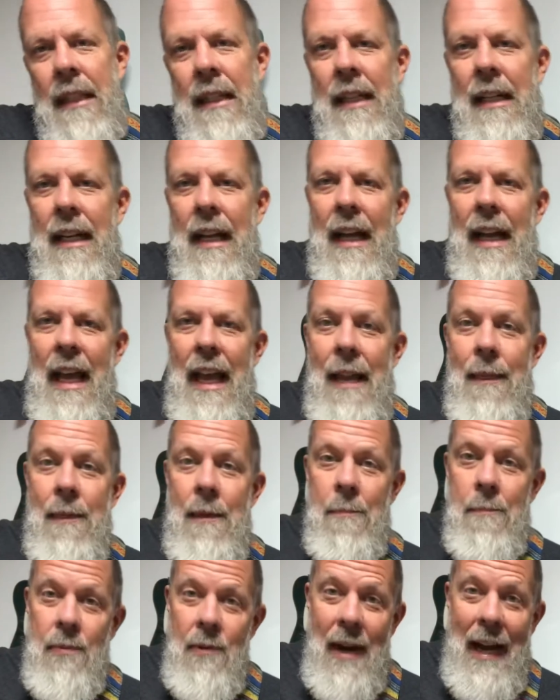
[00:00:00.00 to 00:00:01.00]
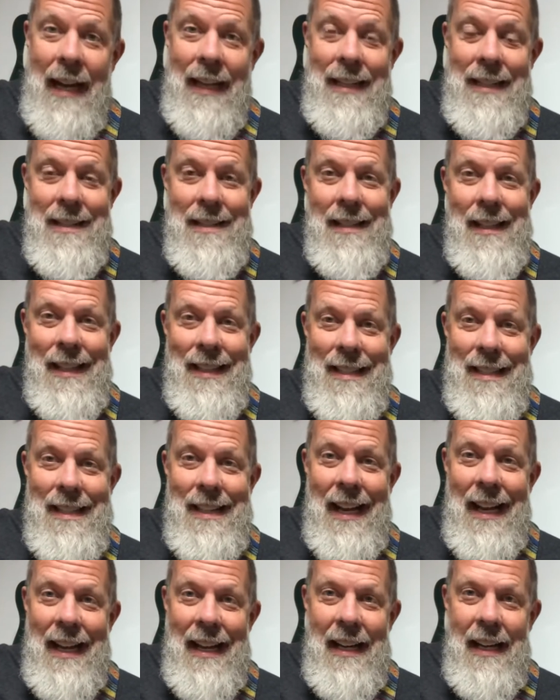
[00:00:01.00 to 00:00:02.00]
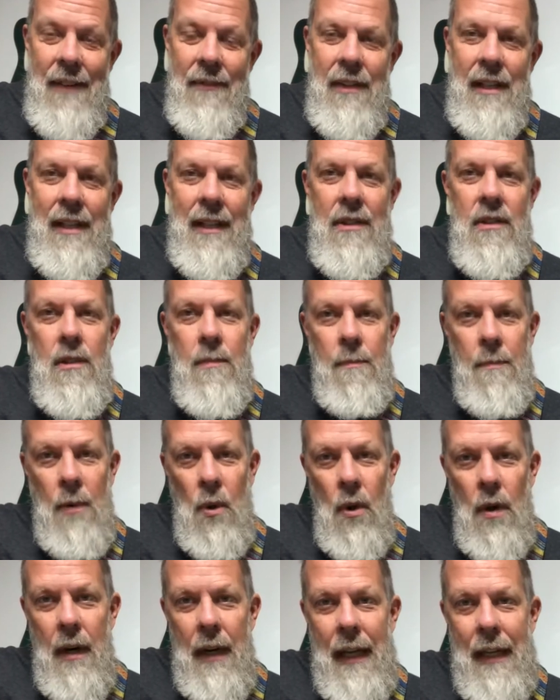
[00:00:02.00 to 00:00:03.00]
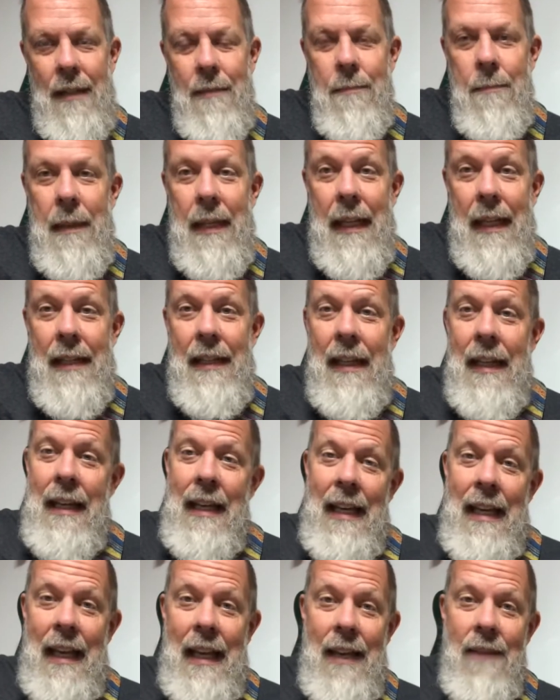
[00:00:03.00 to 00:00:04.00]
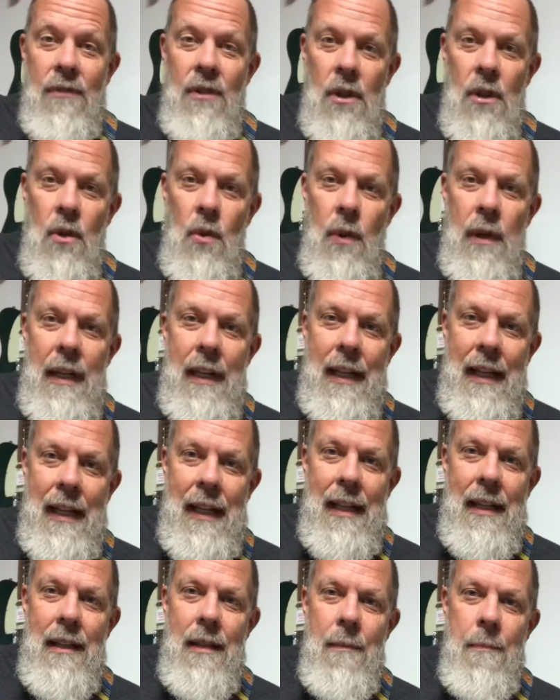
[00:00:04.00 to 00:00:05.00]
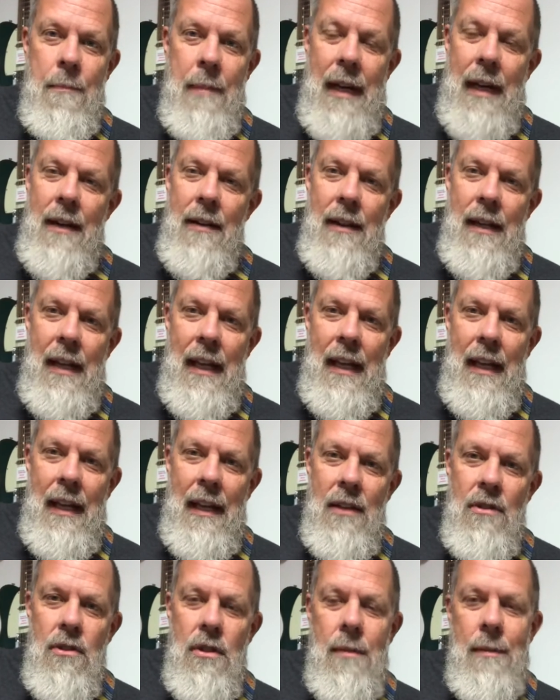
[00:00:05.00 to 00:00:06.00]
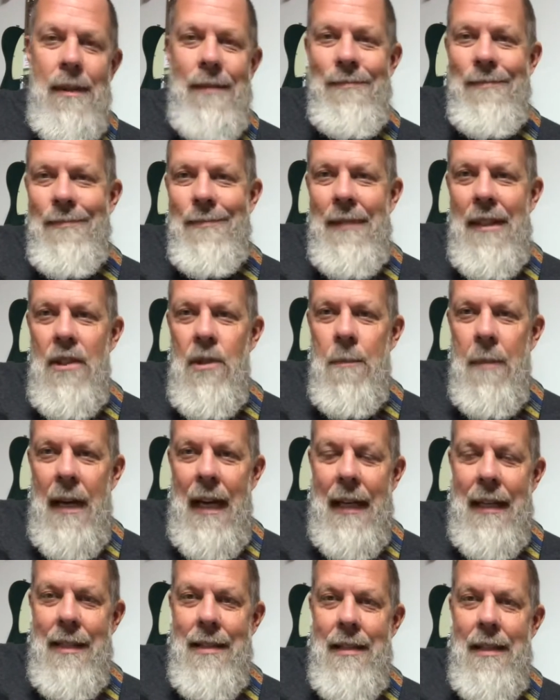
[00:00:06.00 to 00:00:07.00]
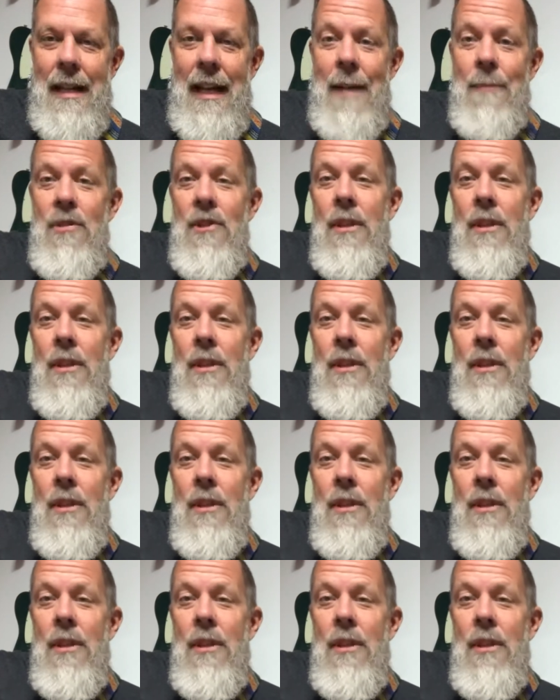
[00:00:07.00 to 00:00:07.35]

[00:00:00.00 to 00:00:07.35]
I hate the practicing side of it. It's boring, but if you're going to get better at any instrument, it's practice time.